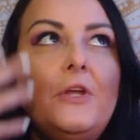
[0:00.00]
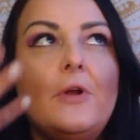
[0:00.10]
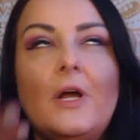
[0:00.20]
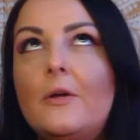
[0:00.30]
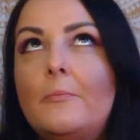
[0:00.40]
You're
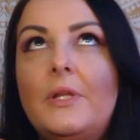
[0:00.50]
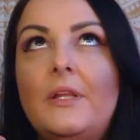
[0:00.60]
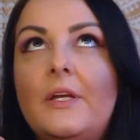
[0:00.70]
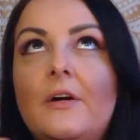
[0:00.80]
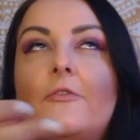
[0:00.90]
not
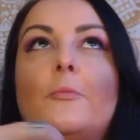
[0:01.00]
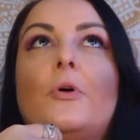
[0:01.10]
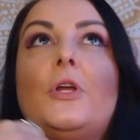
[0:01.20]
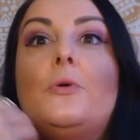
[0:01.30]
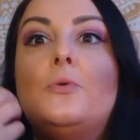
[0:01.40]
completely
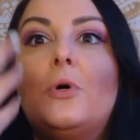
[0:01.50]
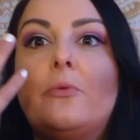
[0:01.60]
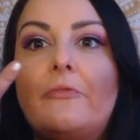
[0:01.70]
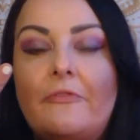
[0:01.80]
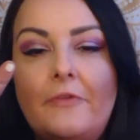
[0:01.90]
comfortable. You
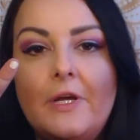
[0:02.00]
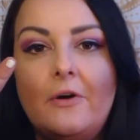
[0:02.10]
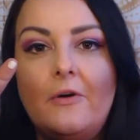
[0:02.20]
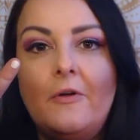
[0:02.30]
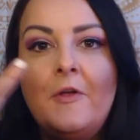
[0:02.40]
don't
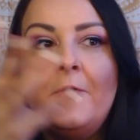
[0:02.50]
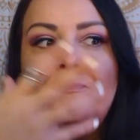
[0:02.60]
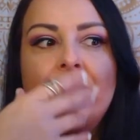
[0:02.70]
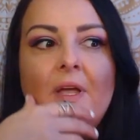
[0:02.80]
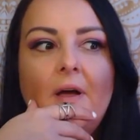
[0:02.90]
feel
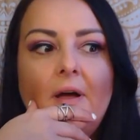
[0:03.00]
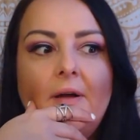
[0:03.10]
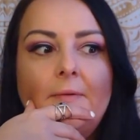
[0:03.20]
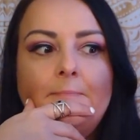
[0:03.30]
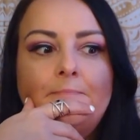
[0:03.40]

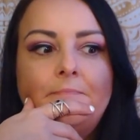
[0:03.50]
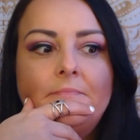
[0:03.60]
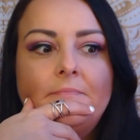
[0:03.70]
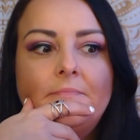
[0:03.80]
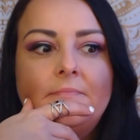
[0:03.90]
um,
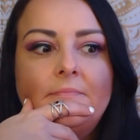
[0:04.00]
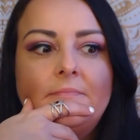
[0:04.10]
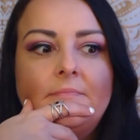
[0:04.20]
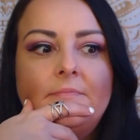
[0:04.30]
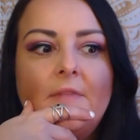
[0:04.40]

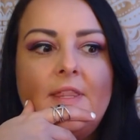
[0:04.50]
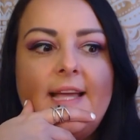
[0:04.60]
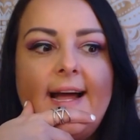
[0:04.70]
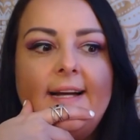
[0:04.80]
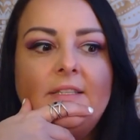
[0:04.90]

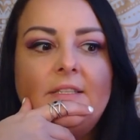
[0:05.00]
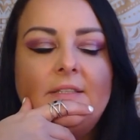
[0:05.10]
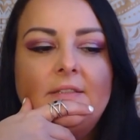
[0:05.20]
that